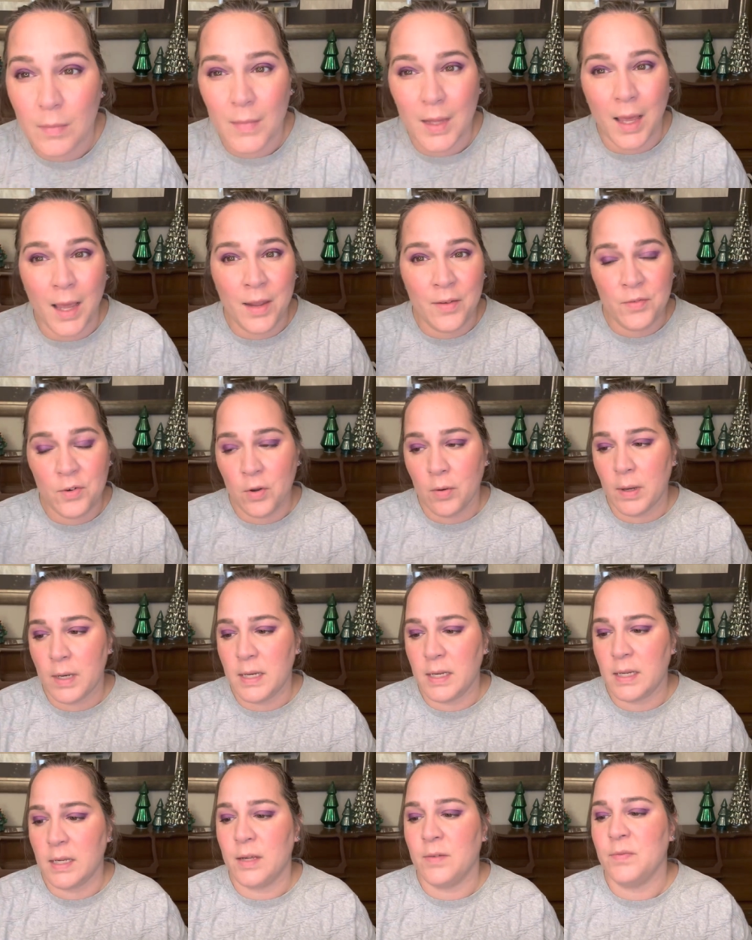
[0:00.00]
I have no
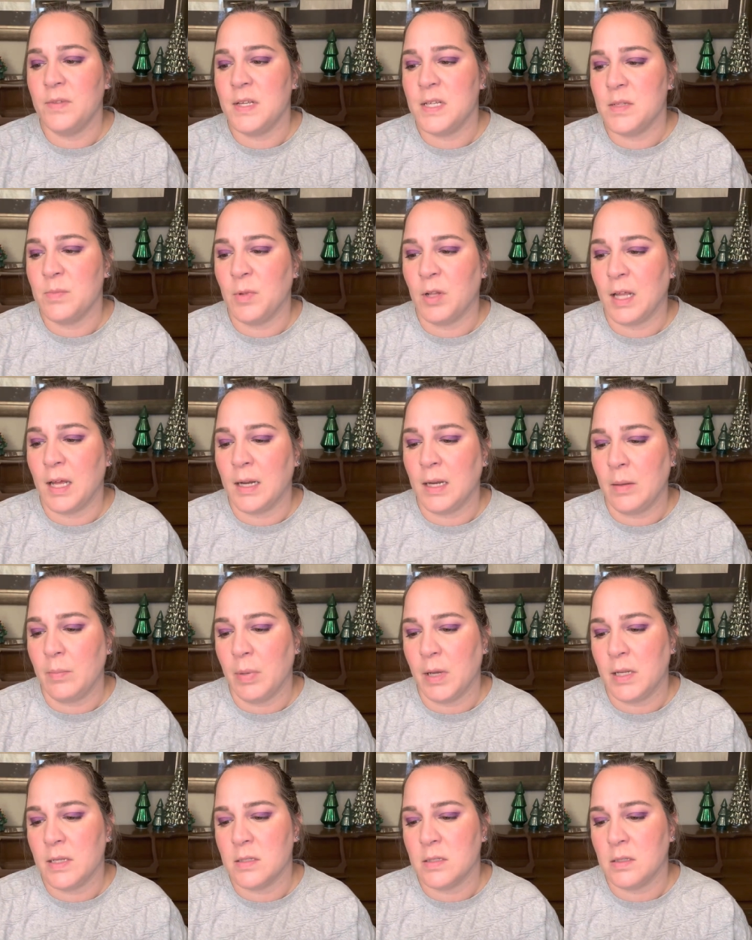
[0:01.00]
idea if these Milani
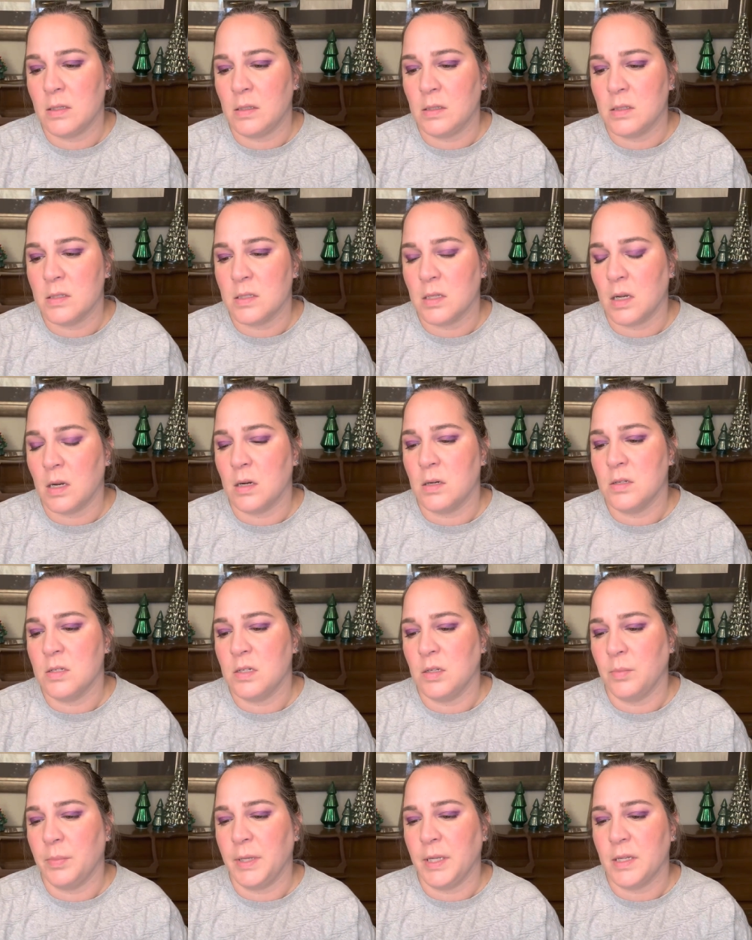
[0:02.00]
pencils are
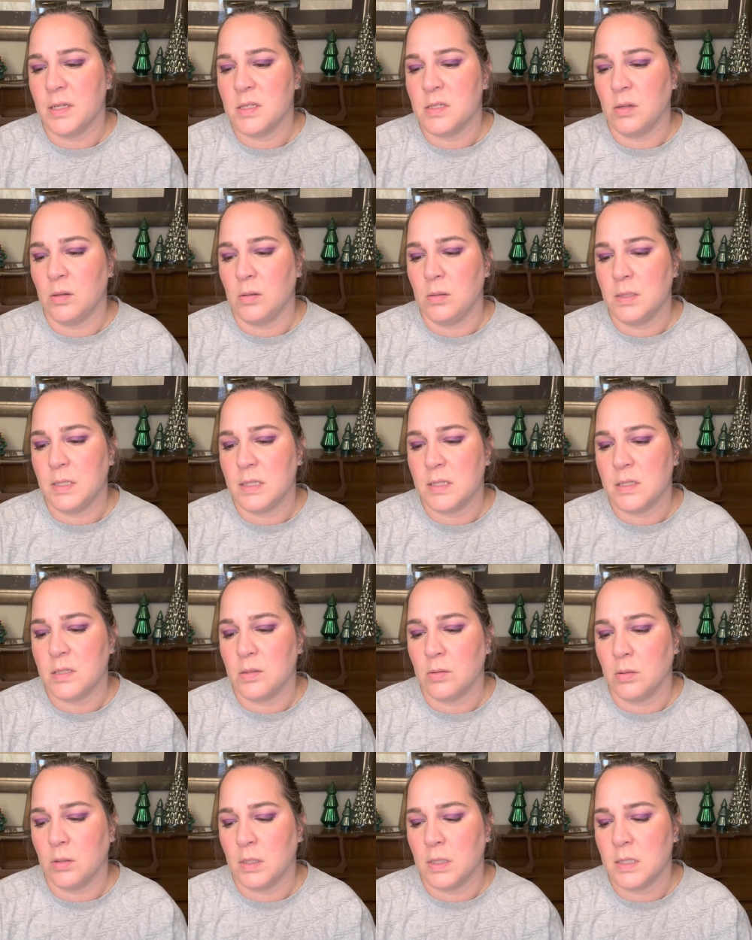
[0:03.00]
still being sold in
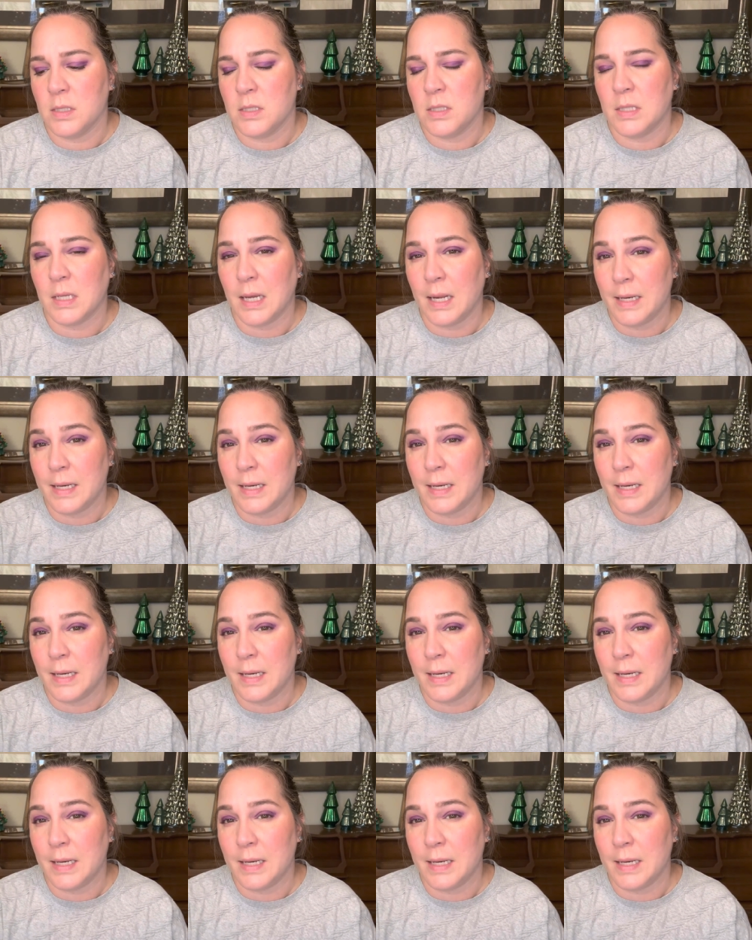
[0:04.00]
stores.